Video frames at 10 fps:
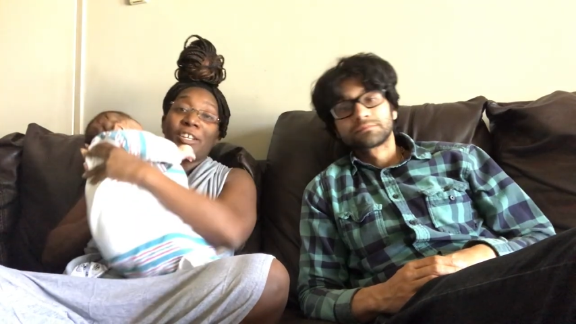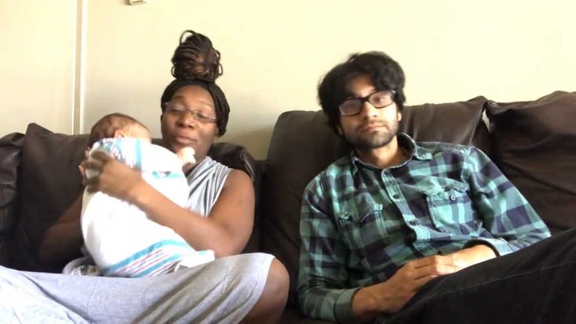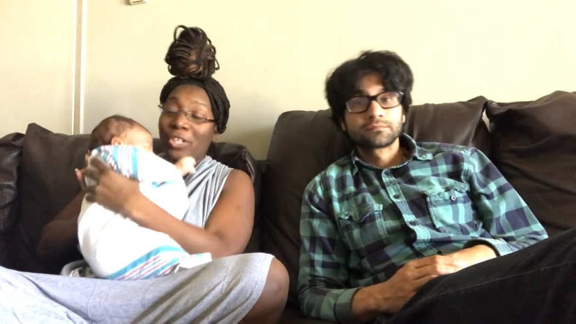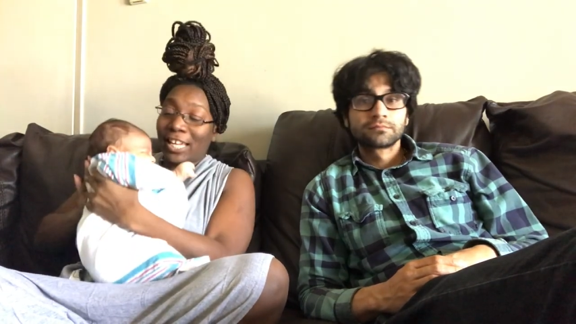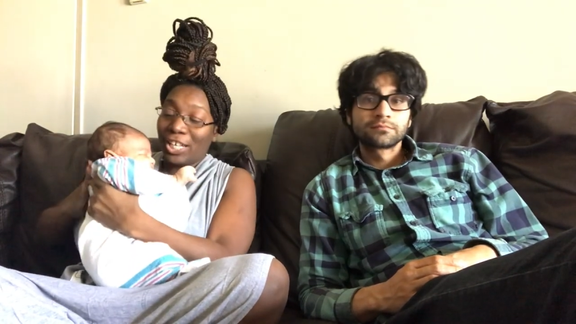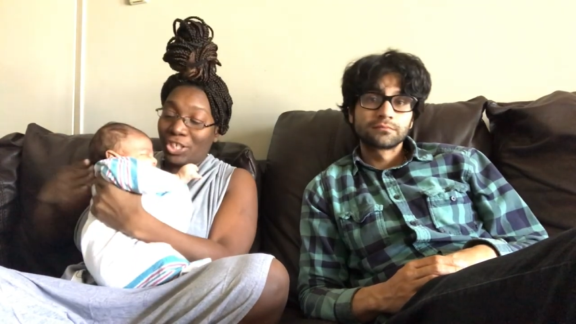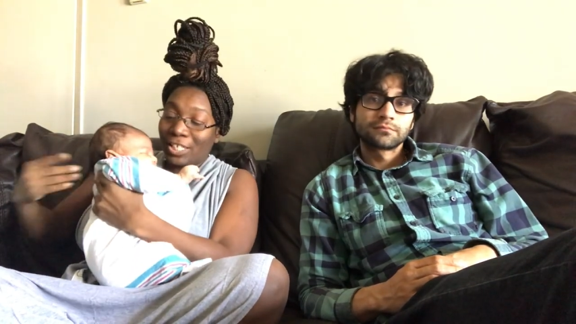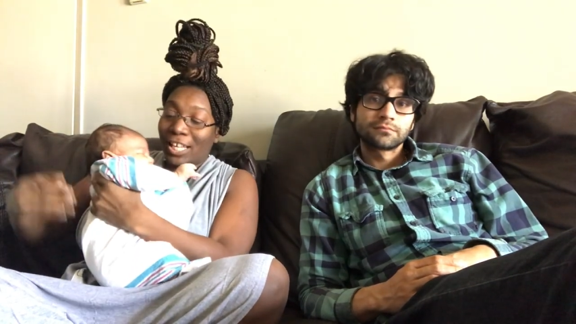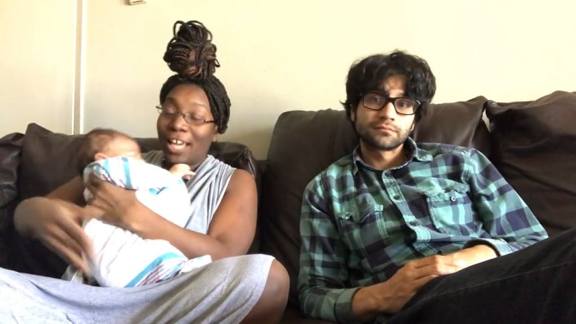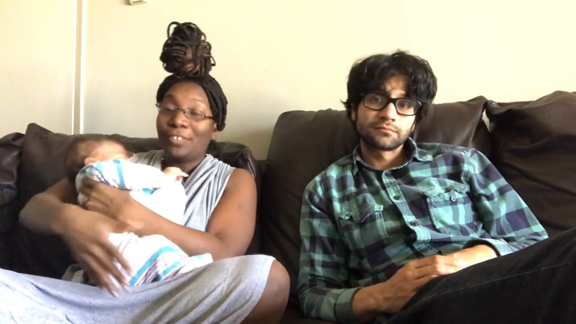Speaker 1: communication has
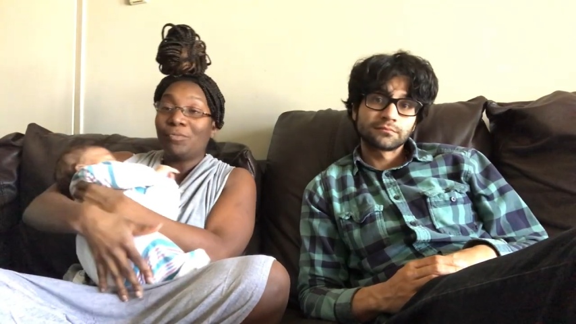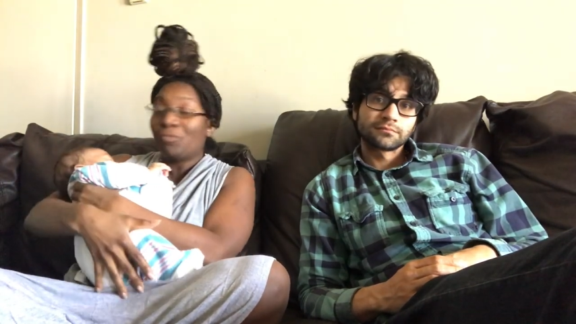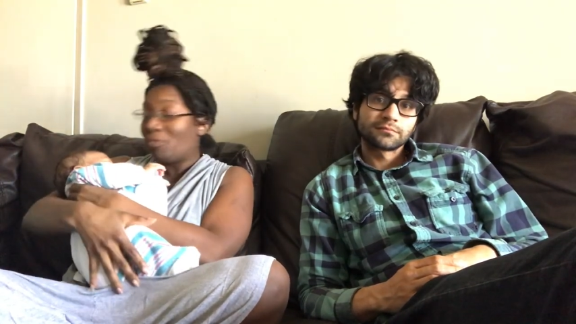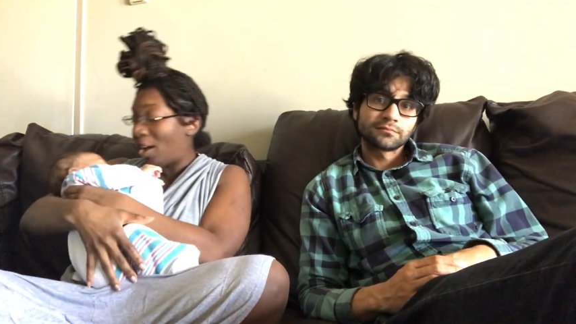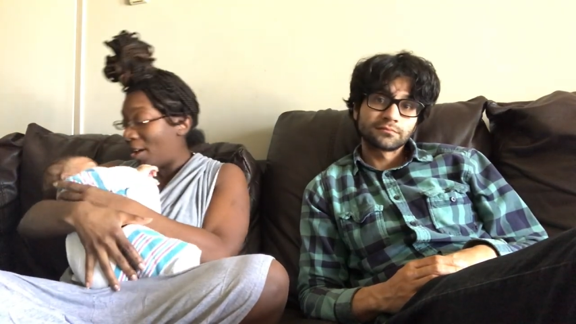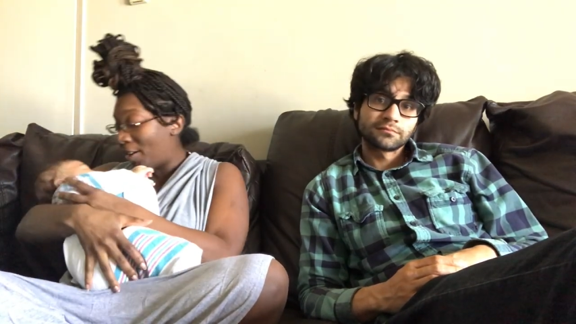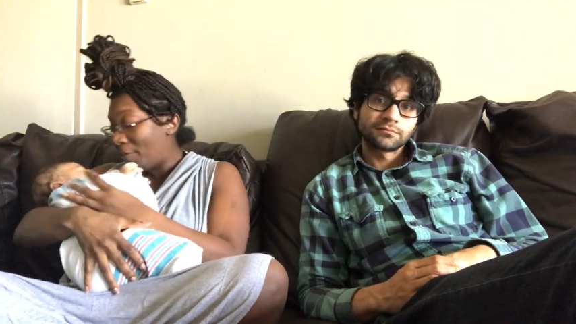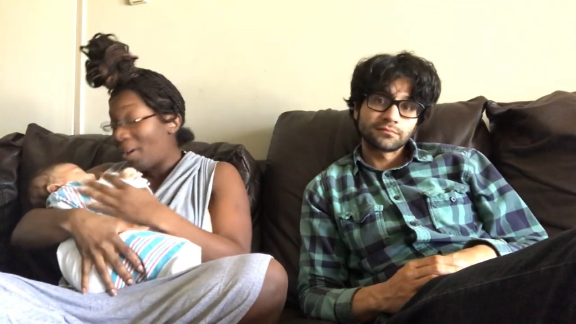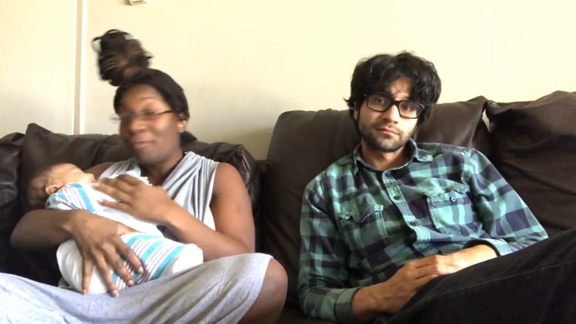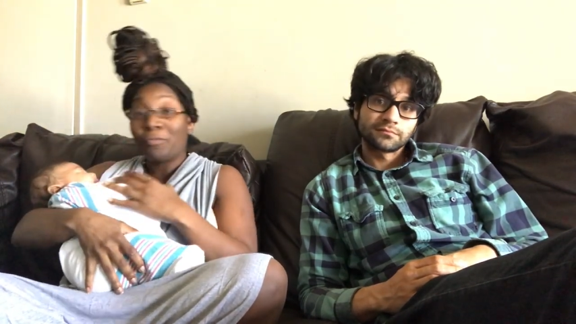gotten
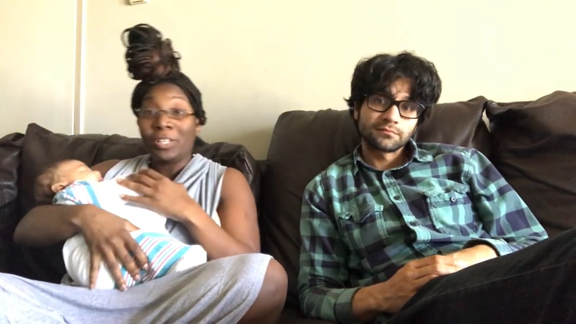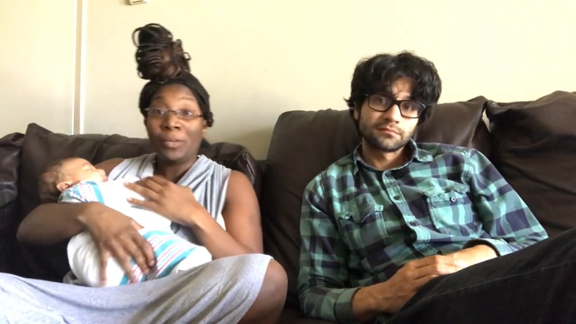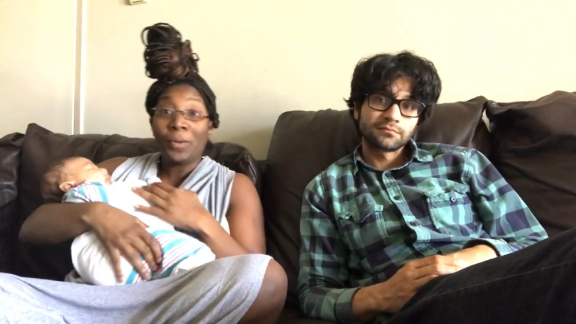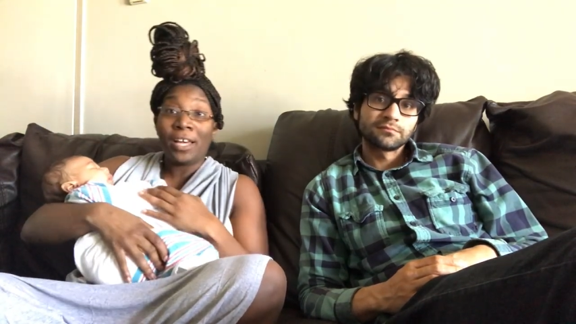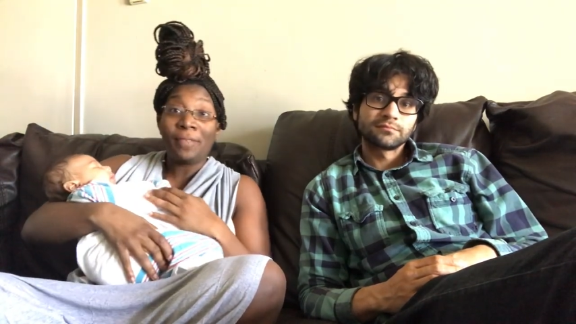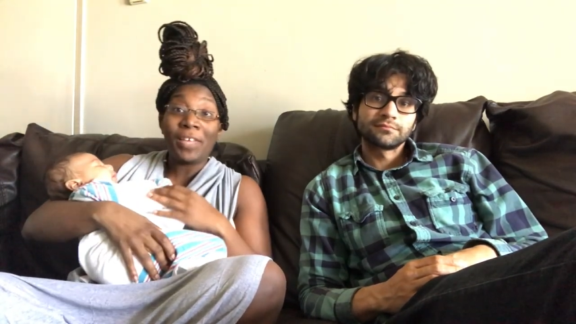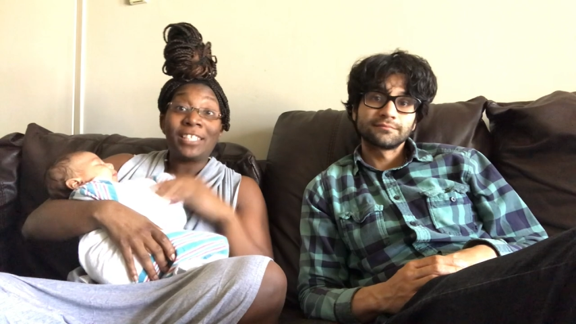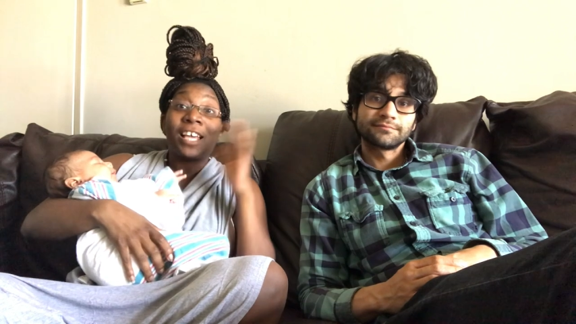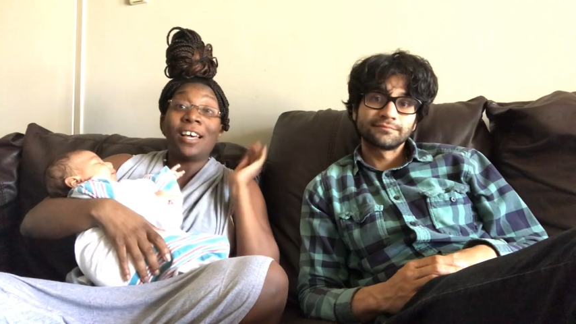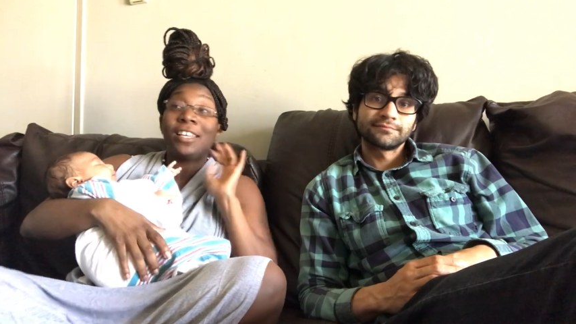uh, uh, really well. It's
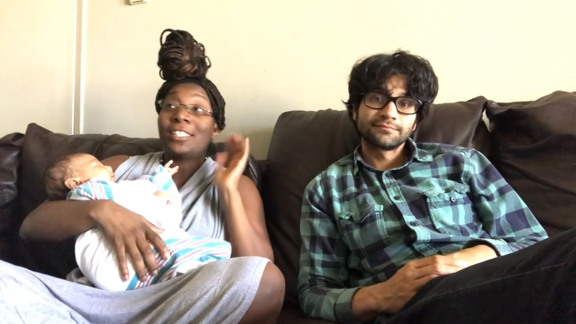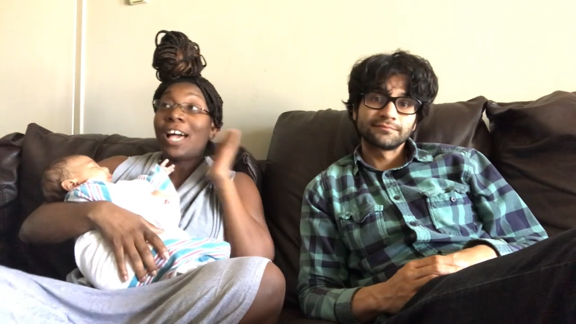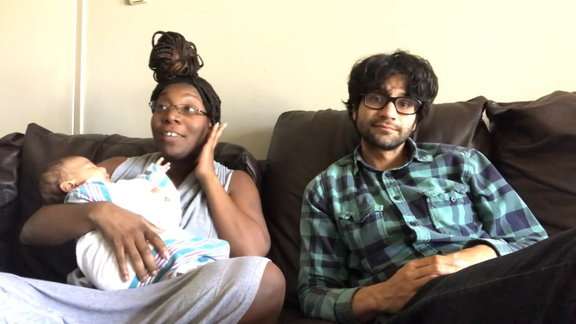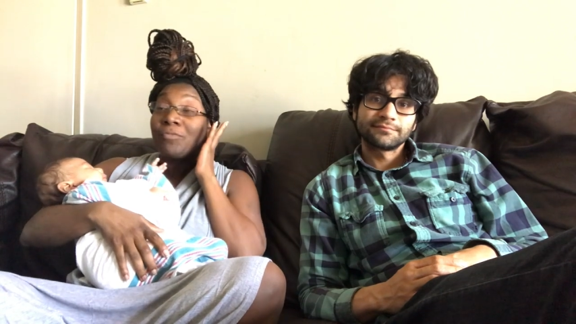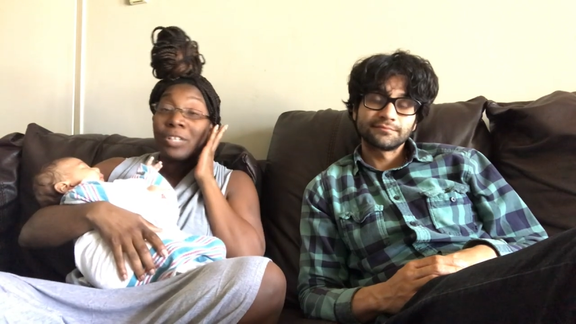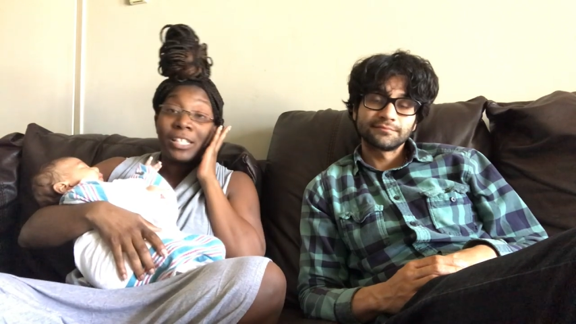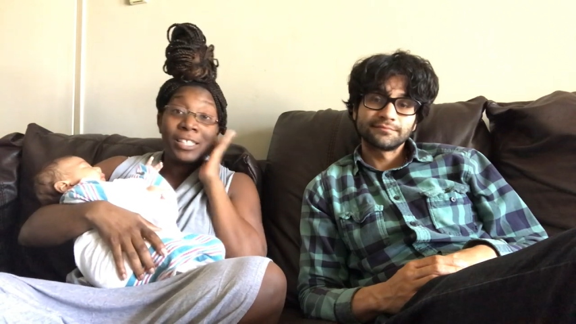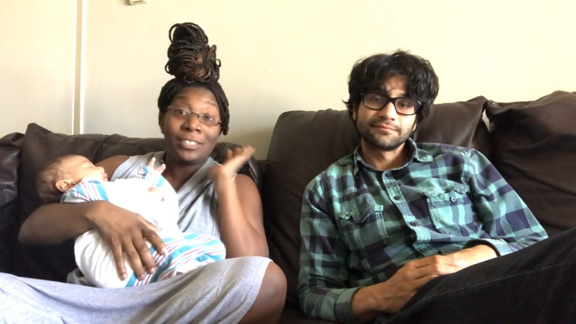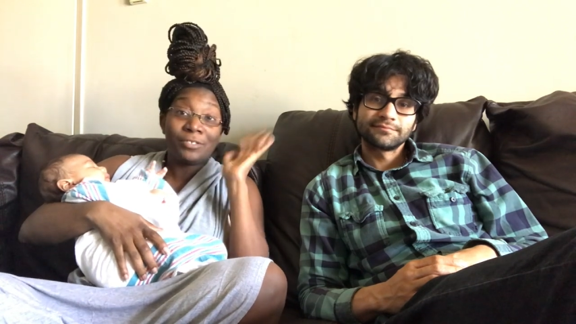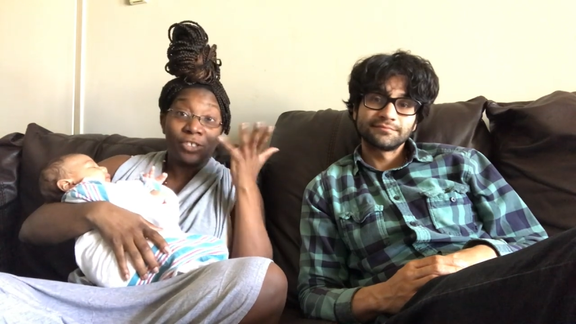got it's gotten
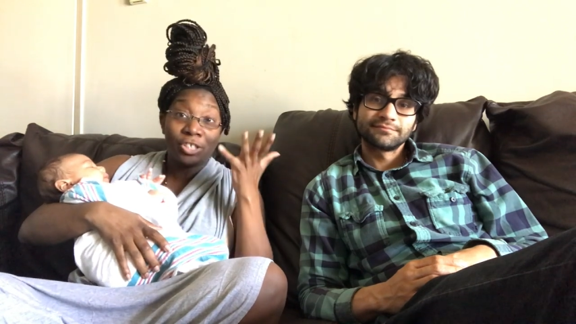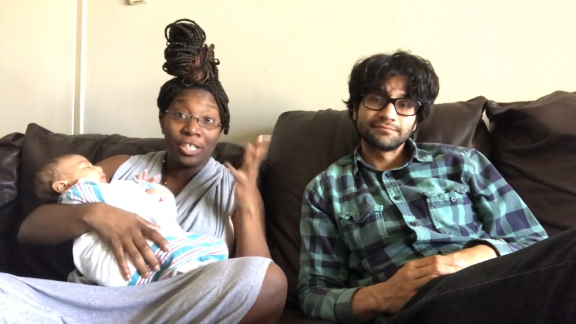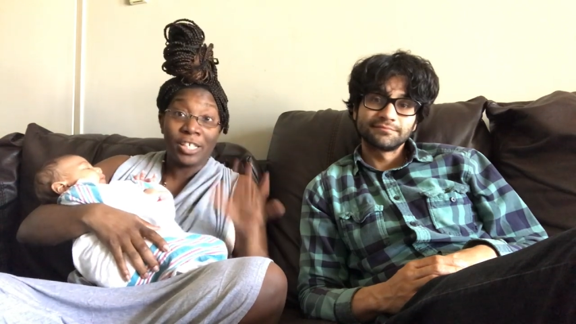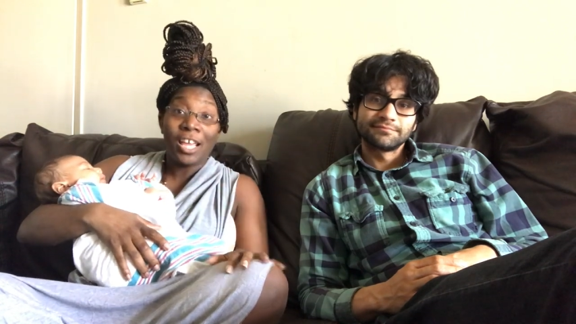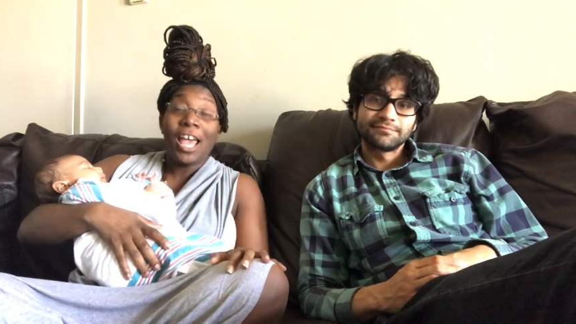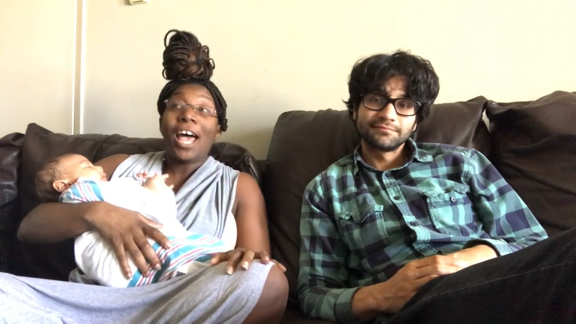really good.